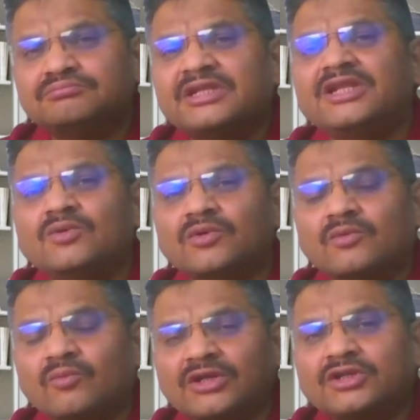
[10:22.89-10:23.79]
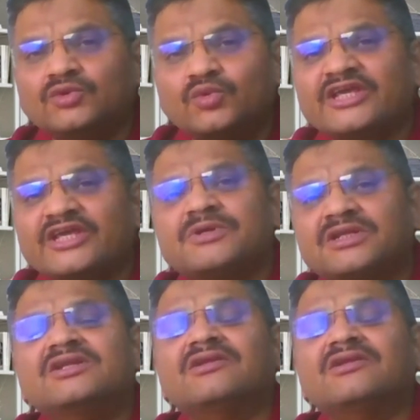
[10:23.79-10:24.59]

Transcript: believe or what you expect in the